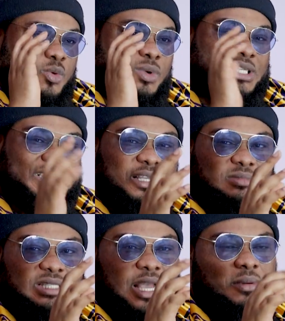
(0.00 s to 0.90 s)
what are some,
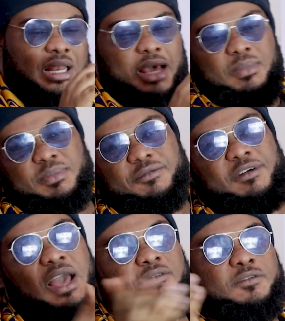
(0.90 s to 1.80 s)
like maybe
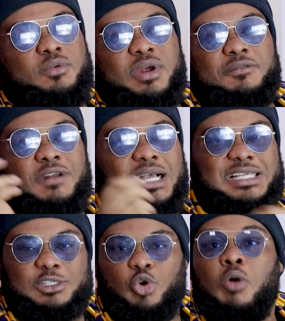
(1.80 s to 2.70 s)
5 red flags that
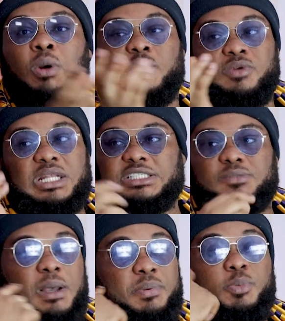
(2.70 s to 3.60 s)
is common in relationships
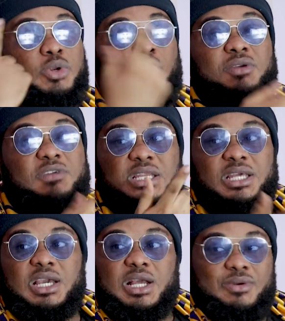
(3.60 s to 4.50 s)
where people don't even
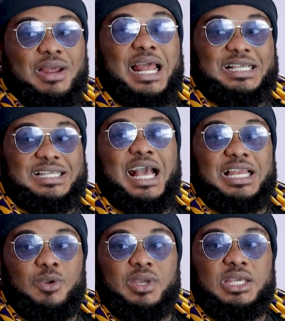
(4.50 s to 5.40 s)
realize that
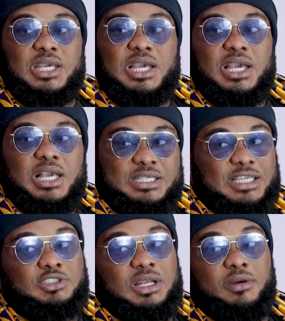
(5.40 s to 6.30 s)
it's
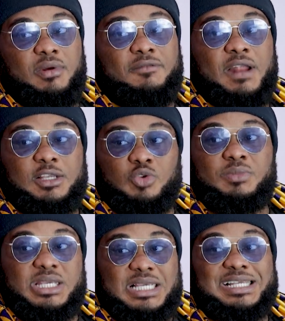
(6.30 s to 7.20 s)
actually a red flag. So
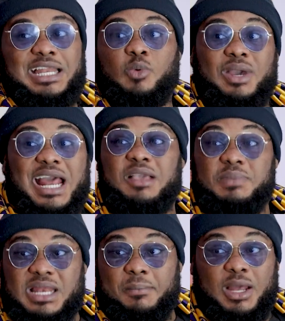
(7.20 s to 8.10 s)
be yesterday, whether it
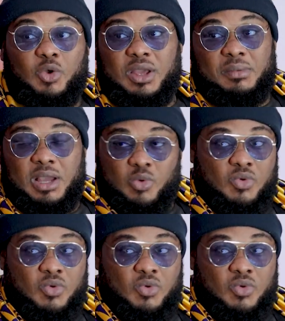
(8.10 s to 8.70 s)
be a man or a